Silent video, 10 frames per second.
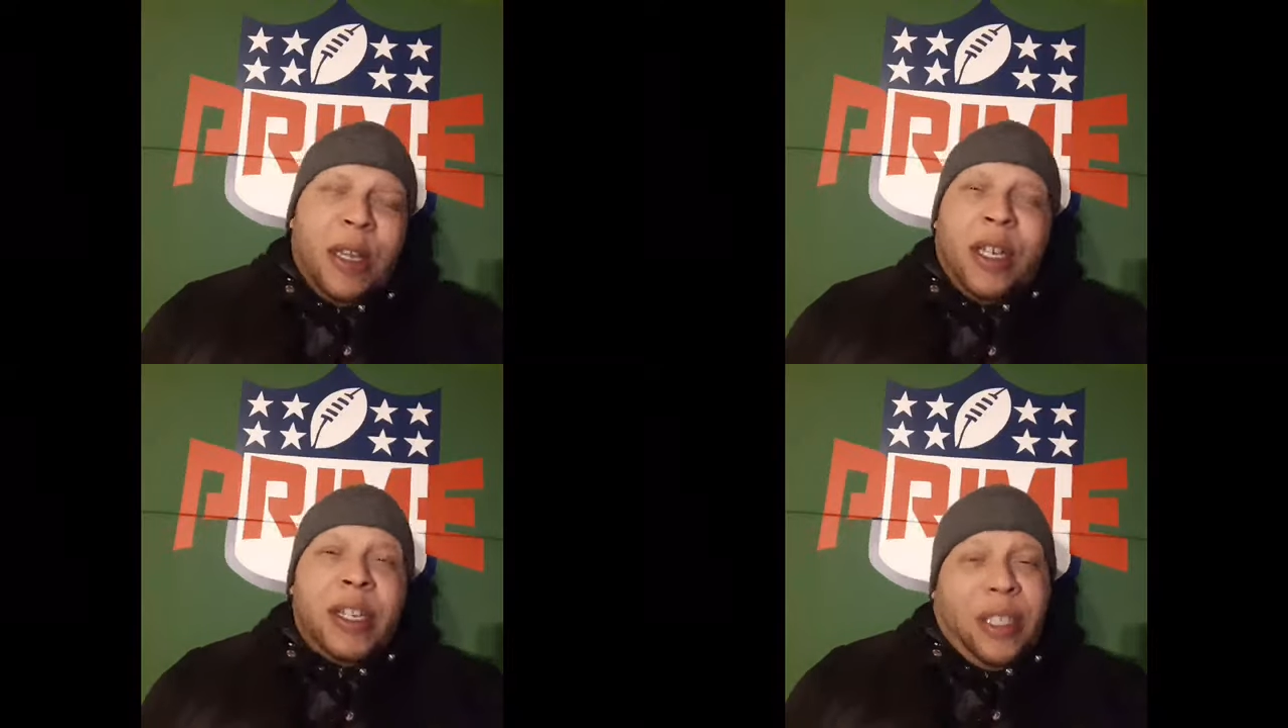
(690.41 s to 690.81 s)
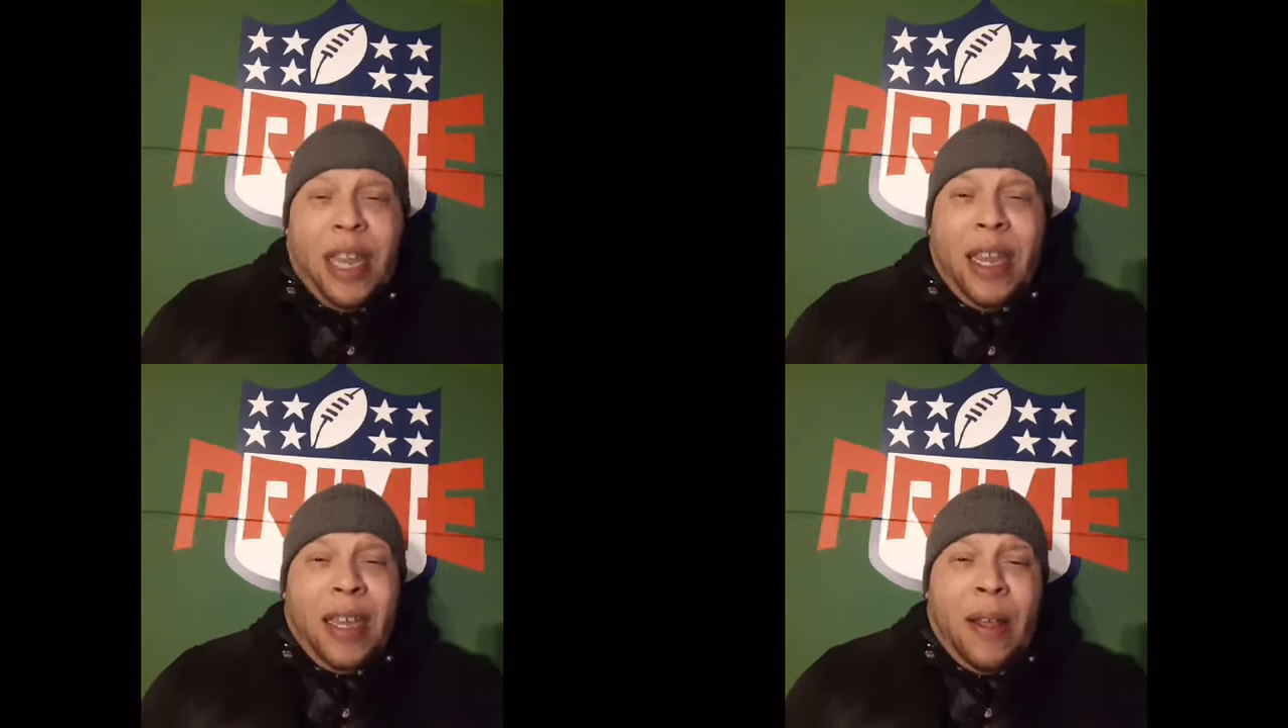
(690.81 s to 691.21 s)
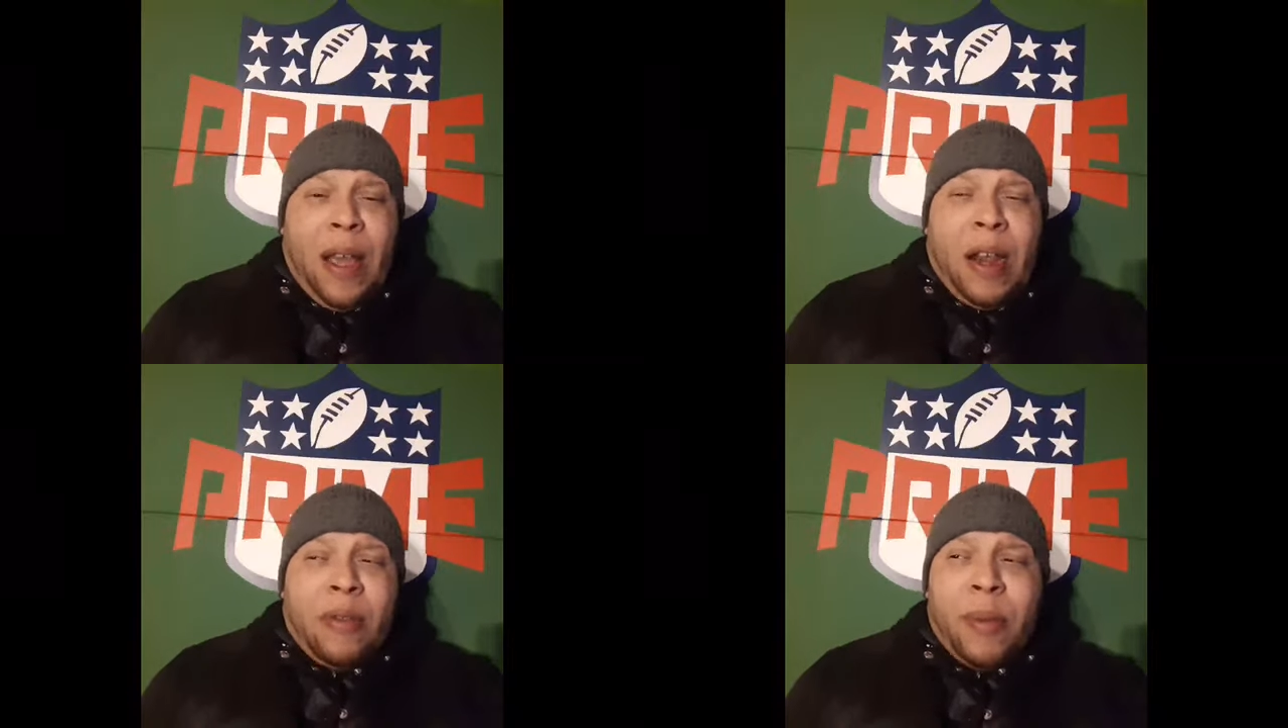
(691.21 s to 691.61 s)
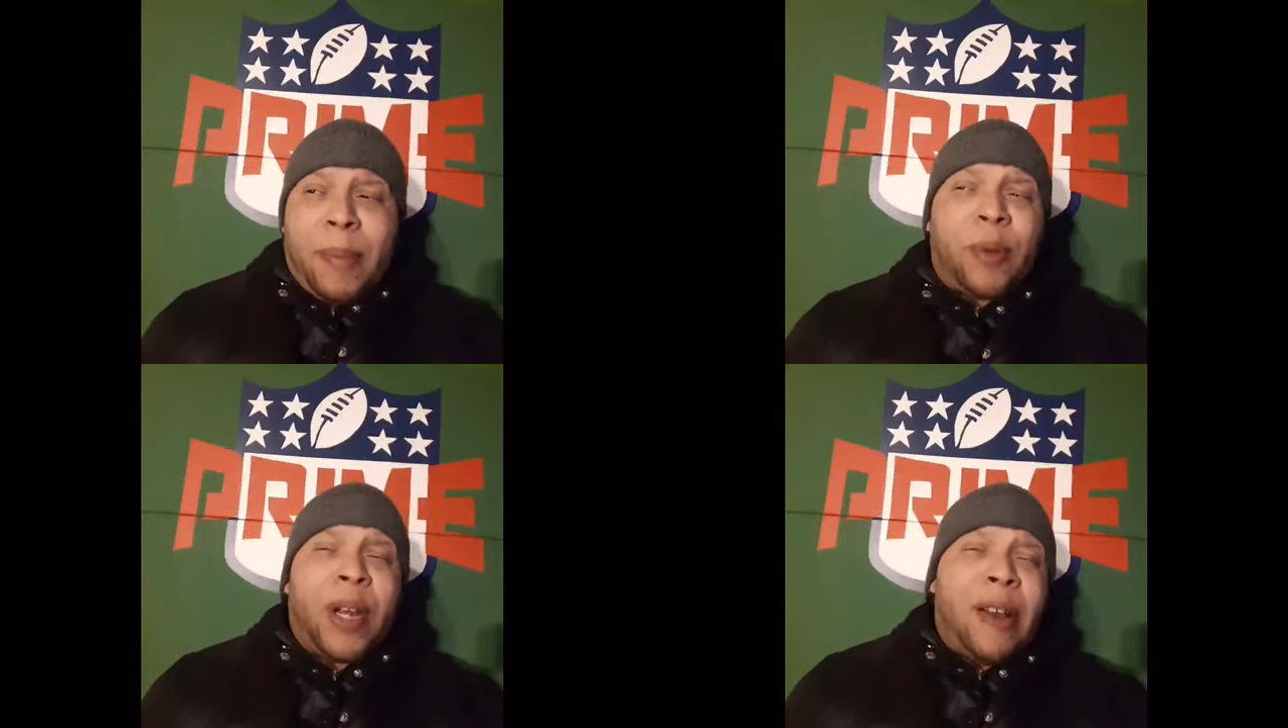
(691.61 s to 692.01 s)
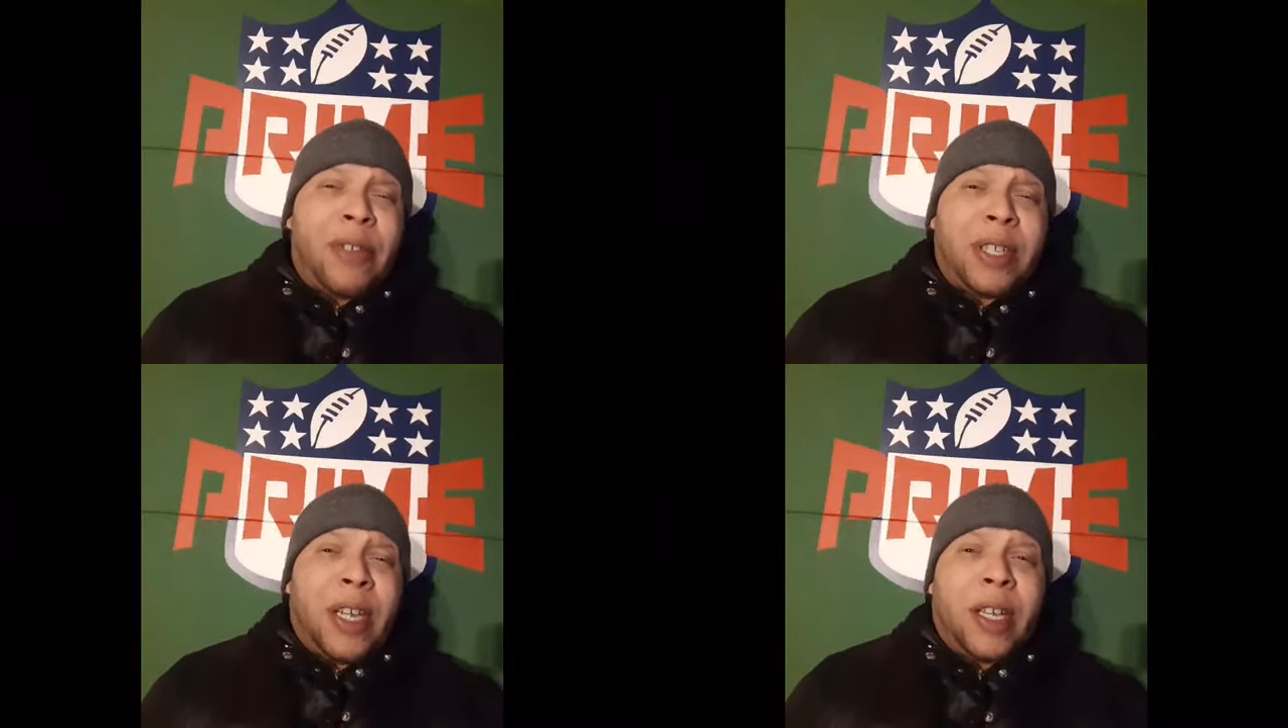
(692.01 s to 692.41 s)
Cause hey, remember when I
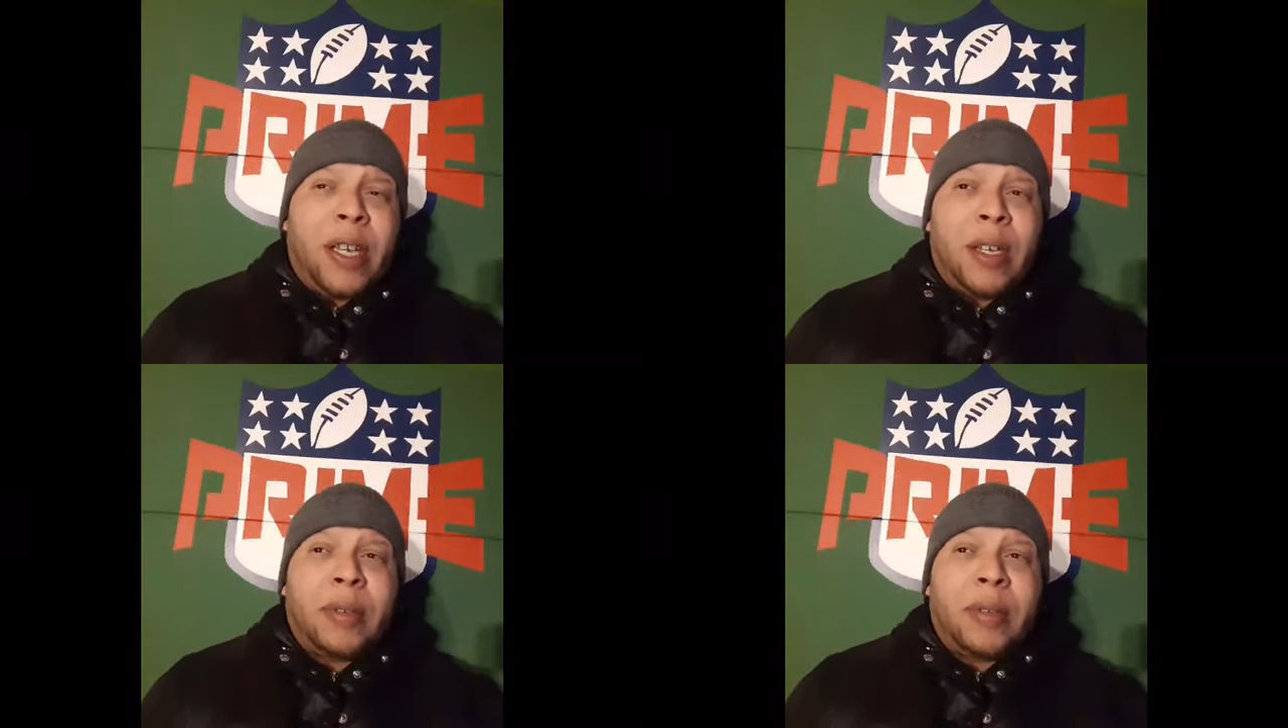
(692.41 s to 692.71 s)
was like,